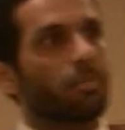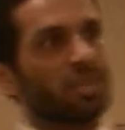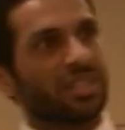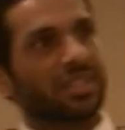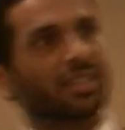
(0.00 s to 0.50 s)

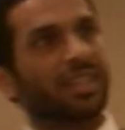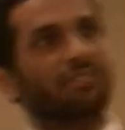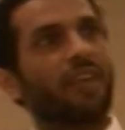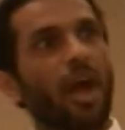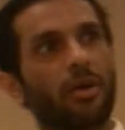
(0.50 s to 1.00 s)
businesses get
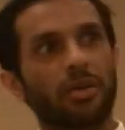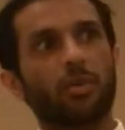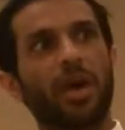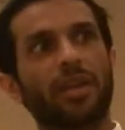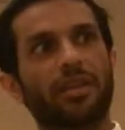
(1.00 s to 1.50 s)
valued the
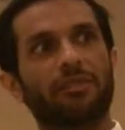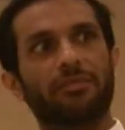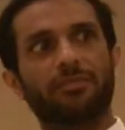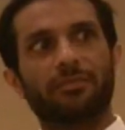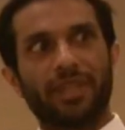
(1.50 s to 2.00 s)
way they
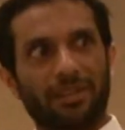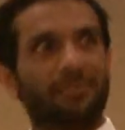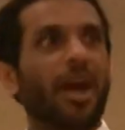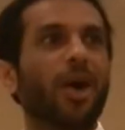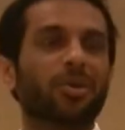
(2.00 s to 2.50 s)
get
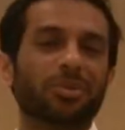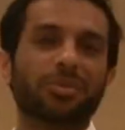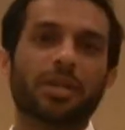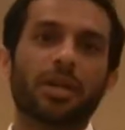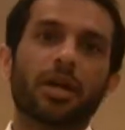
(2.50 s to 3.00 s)
valued.
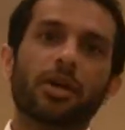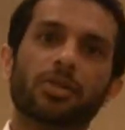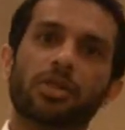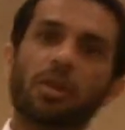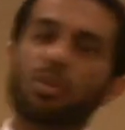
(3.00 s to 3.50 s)

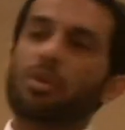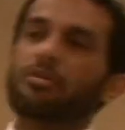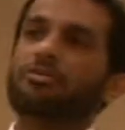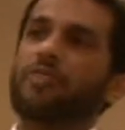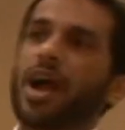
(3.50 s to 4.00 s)
So the number
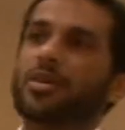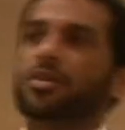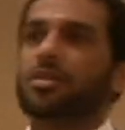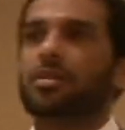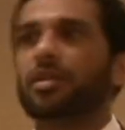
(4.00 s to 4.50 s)
one
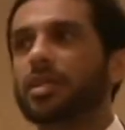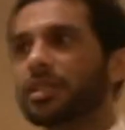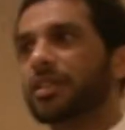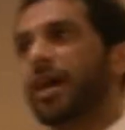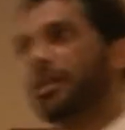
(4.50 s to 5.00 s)
factor
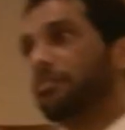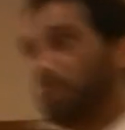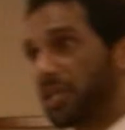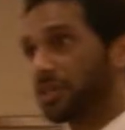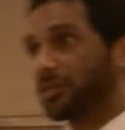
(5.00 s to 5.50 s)
is that
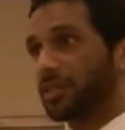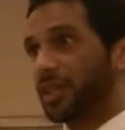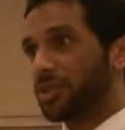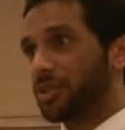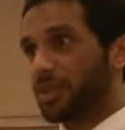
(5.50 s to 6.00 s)
basically,
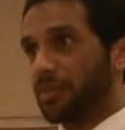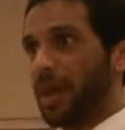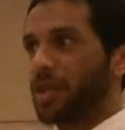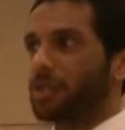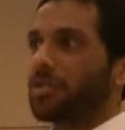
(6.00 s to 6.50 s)
as you can
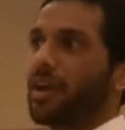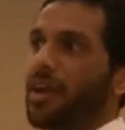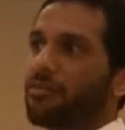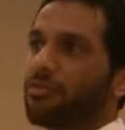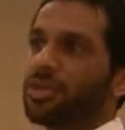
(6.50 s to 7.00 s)
imagine,
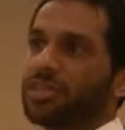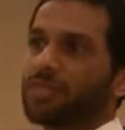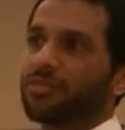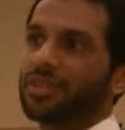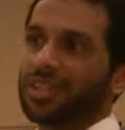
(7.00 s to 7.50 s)
every
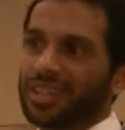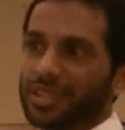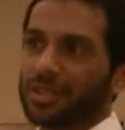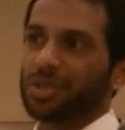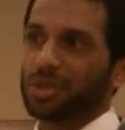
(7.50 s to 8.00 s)
different
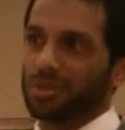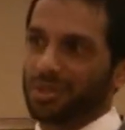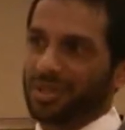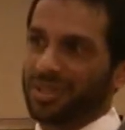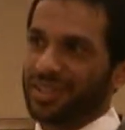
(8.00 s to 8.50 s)

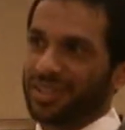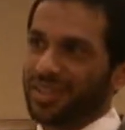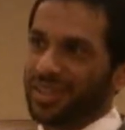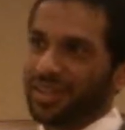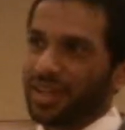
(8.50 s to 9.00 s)
industry
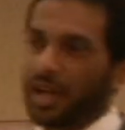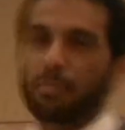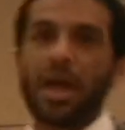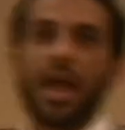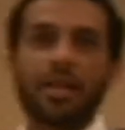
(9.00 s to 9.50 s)

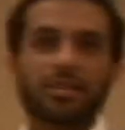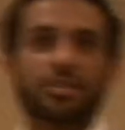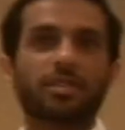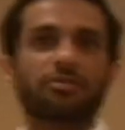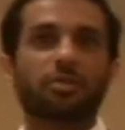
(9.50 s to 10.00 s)
commands
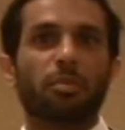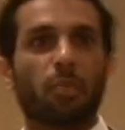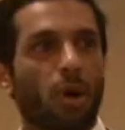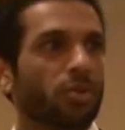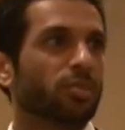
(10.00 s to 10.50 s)
different
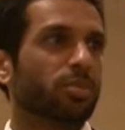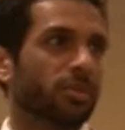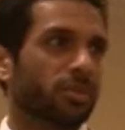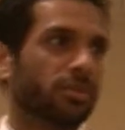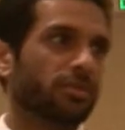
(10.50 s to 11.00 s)

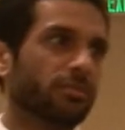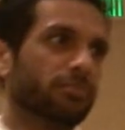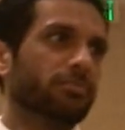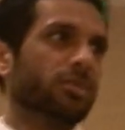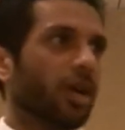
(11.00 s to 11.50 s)
multiples.
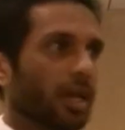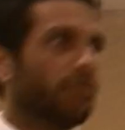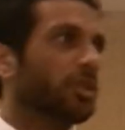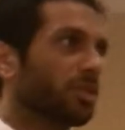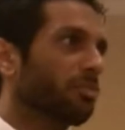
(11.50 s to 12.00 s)
So I'll
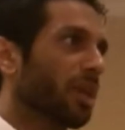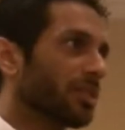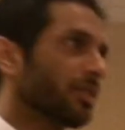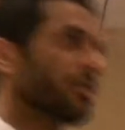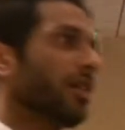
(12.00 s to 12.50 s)
give you some
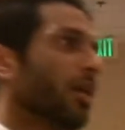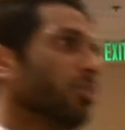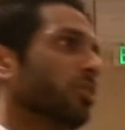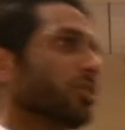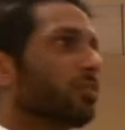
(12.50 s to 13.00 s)
basic
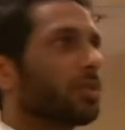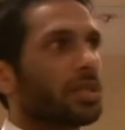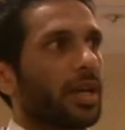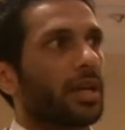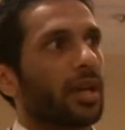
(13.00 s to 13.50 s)
examples. We'll
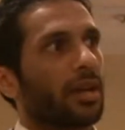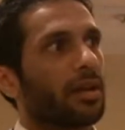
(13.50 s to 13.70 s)
take